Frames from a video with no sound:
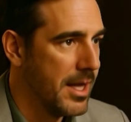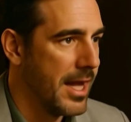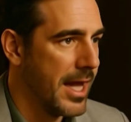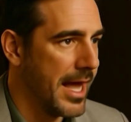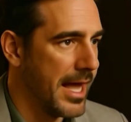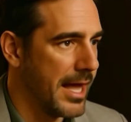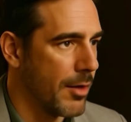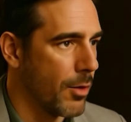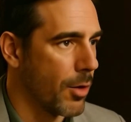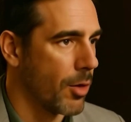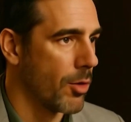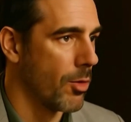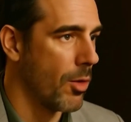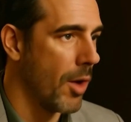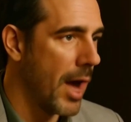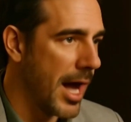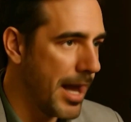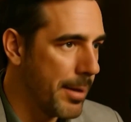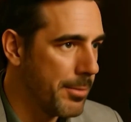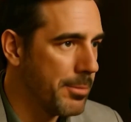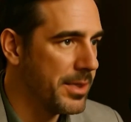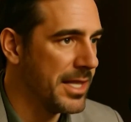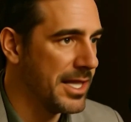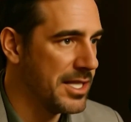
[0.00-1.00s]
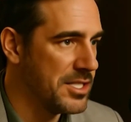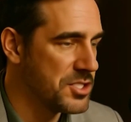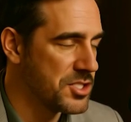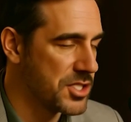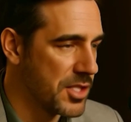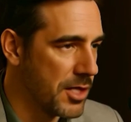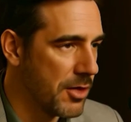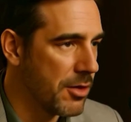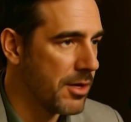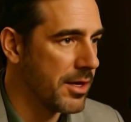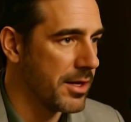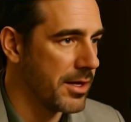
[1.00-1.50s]
and reliably
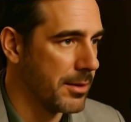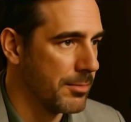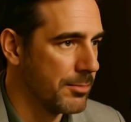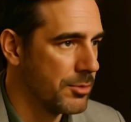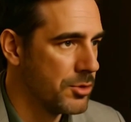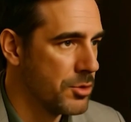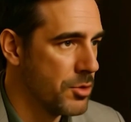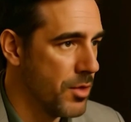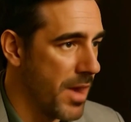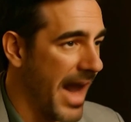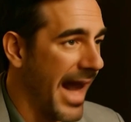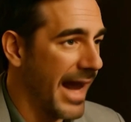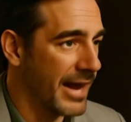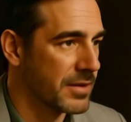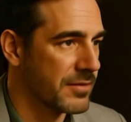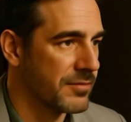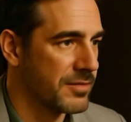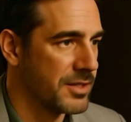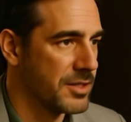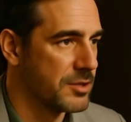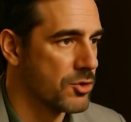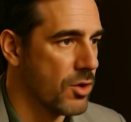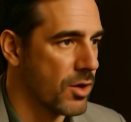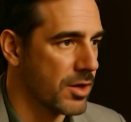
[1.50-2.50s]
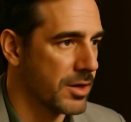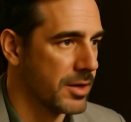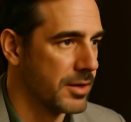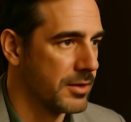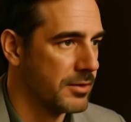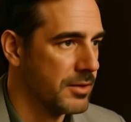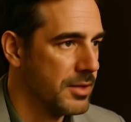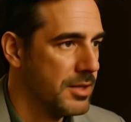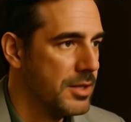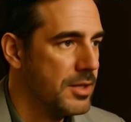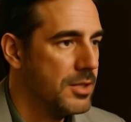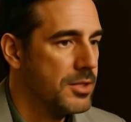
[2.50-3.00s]
engineering them to actively
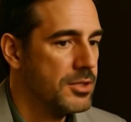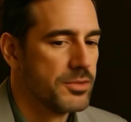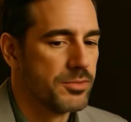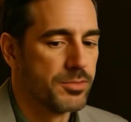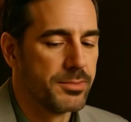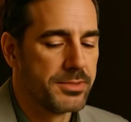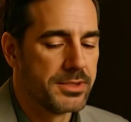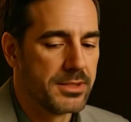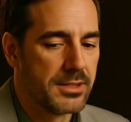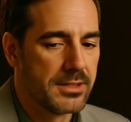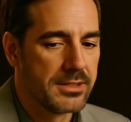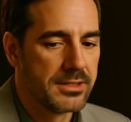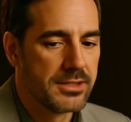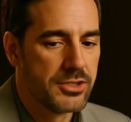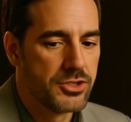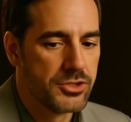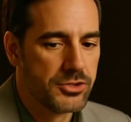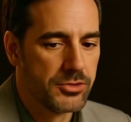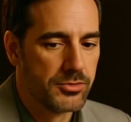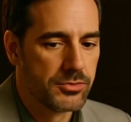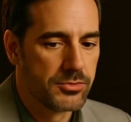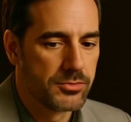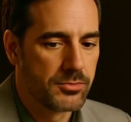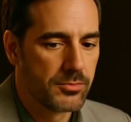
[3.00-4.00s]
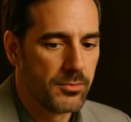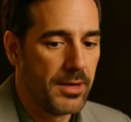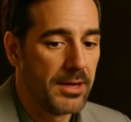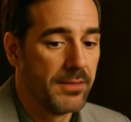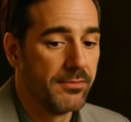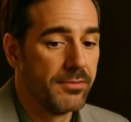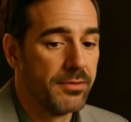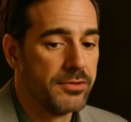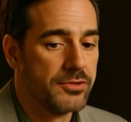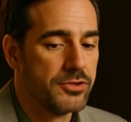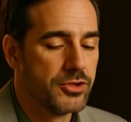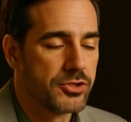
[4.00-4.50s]
target specific tissues rather
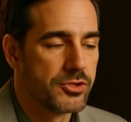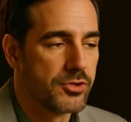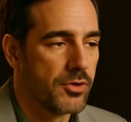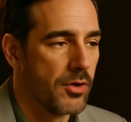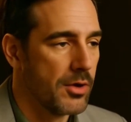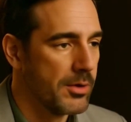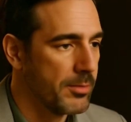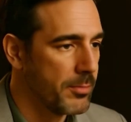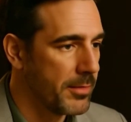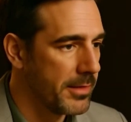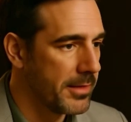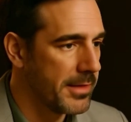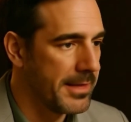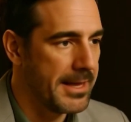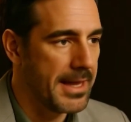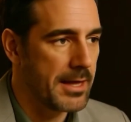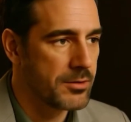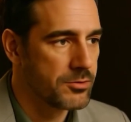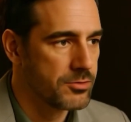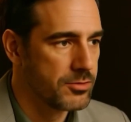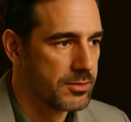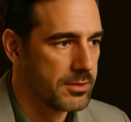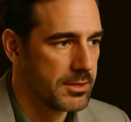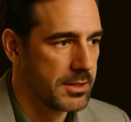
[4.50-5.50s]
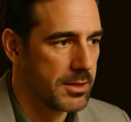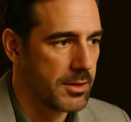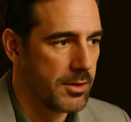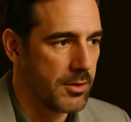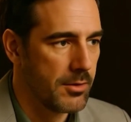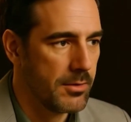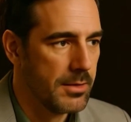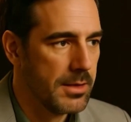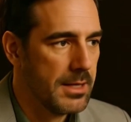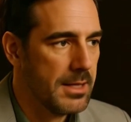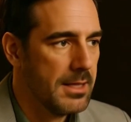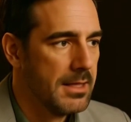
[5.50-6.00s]
than just going where they naturally go.
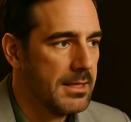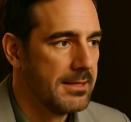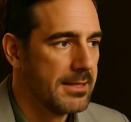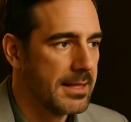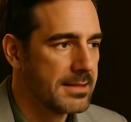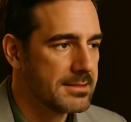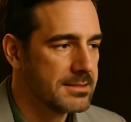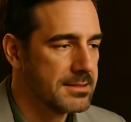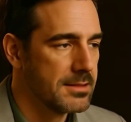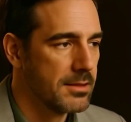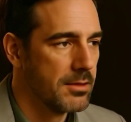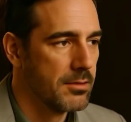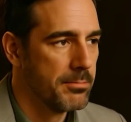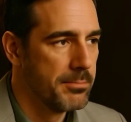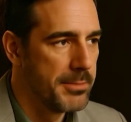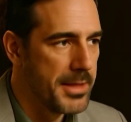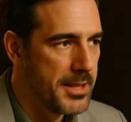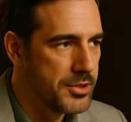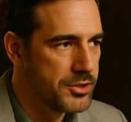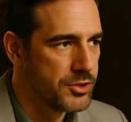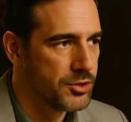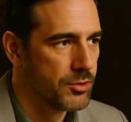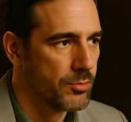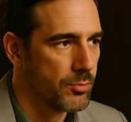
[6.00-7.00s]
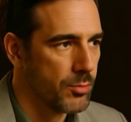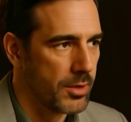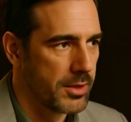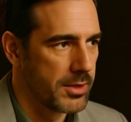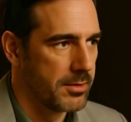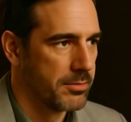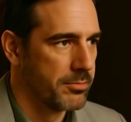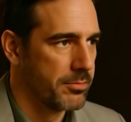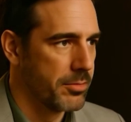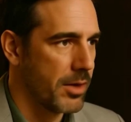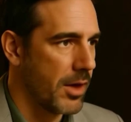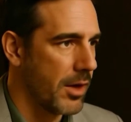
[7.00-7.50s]
That's still a major work
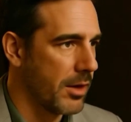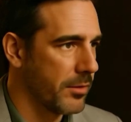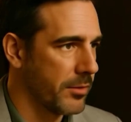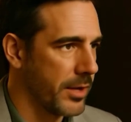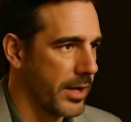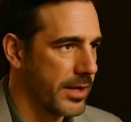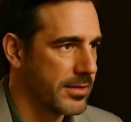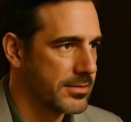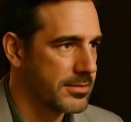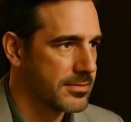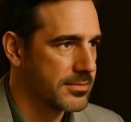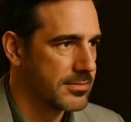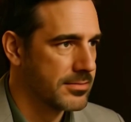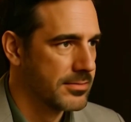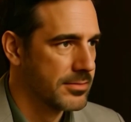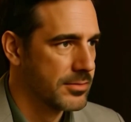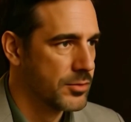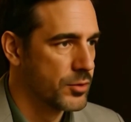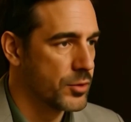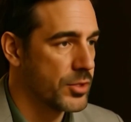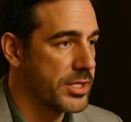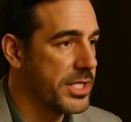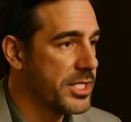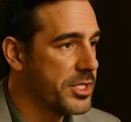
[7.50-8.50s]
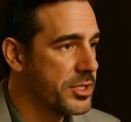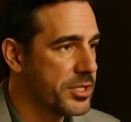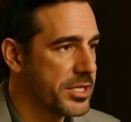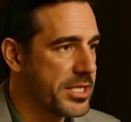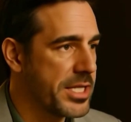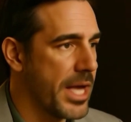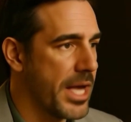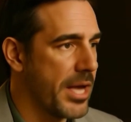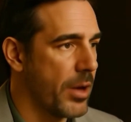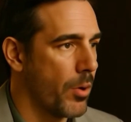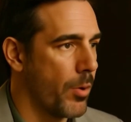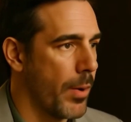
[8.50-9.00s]
in progress. Strategic
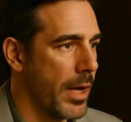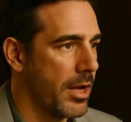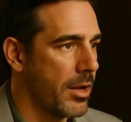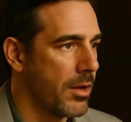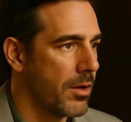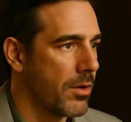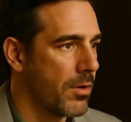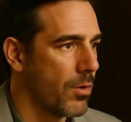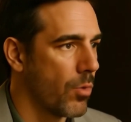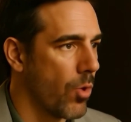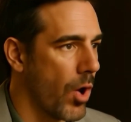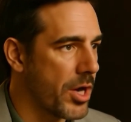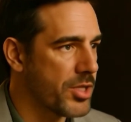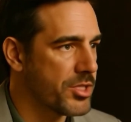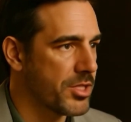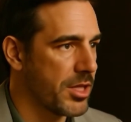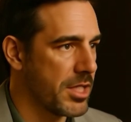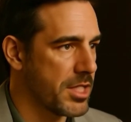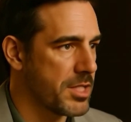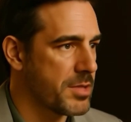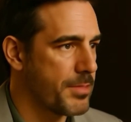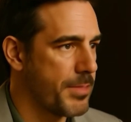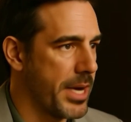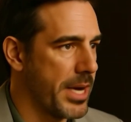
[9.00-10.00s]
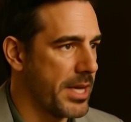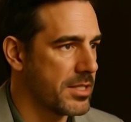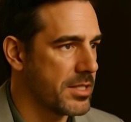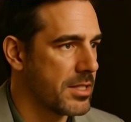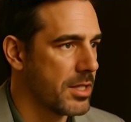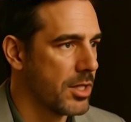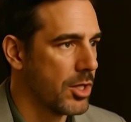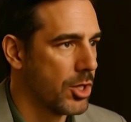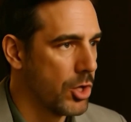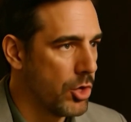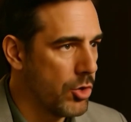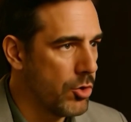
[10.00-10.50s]
takeaway. Watch this space.
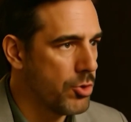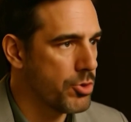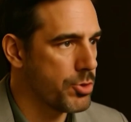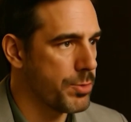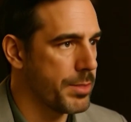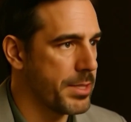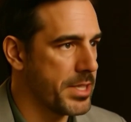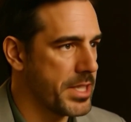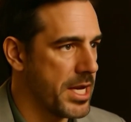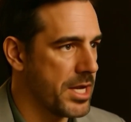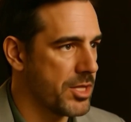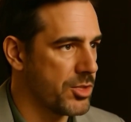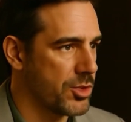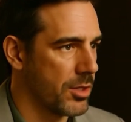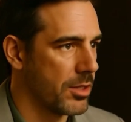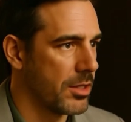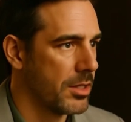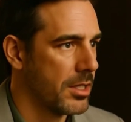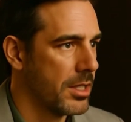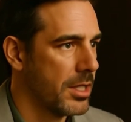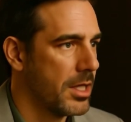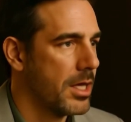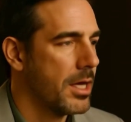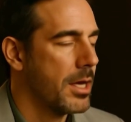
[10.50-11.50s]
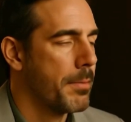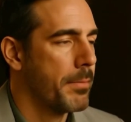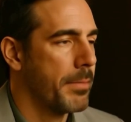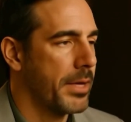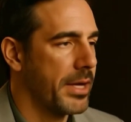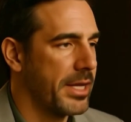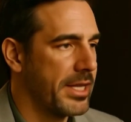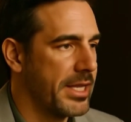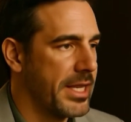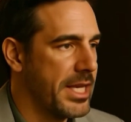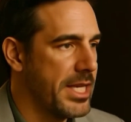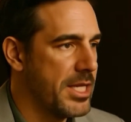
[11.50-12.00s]
Huge potential, but
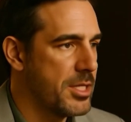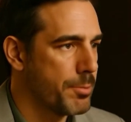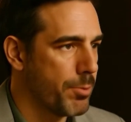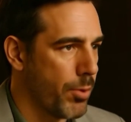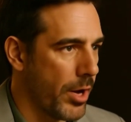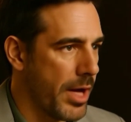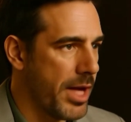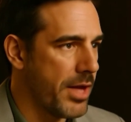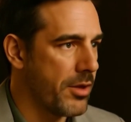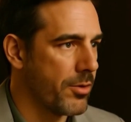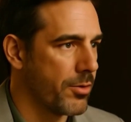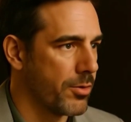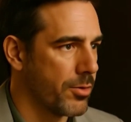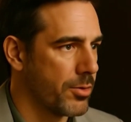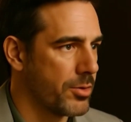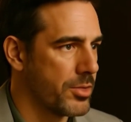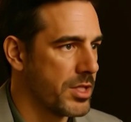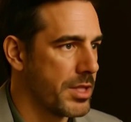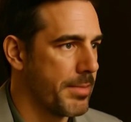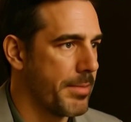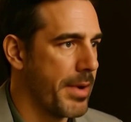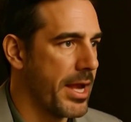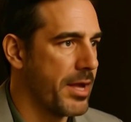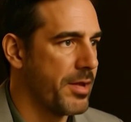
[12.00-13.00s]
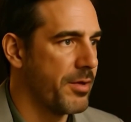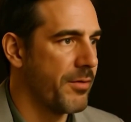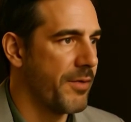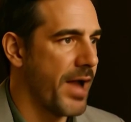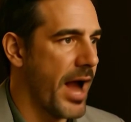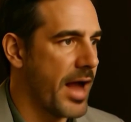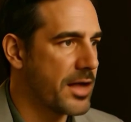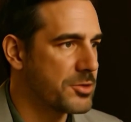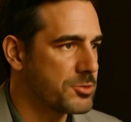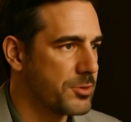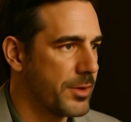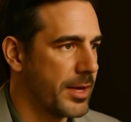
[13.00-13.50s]
needs breakthroughs in
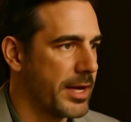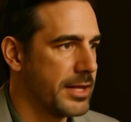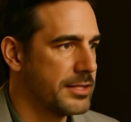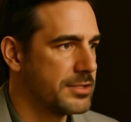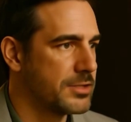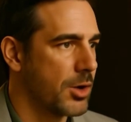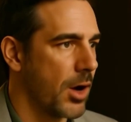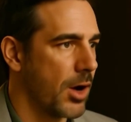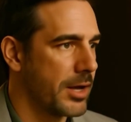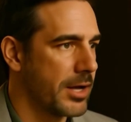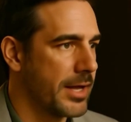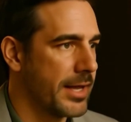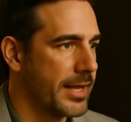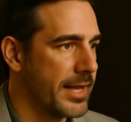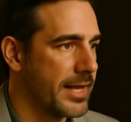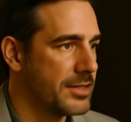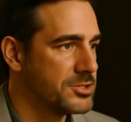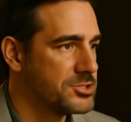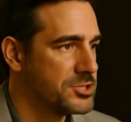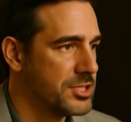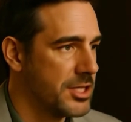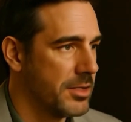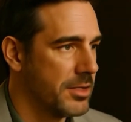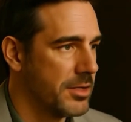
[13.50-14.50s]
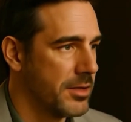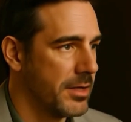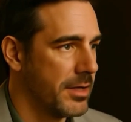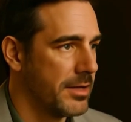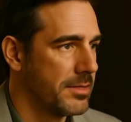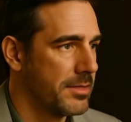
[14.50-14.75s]
manufacturing and targeting engineering.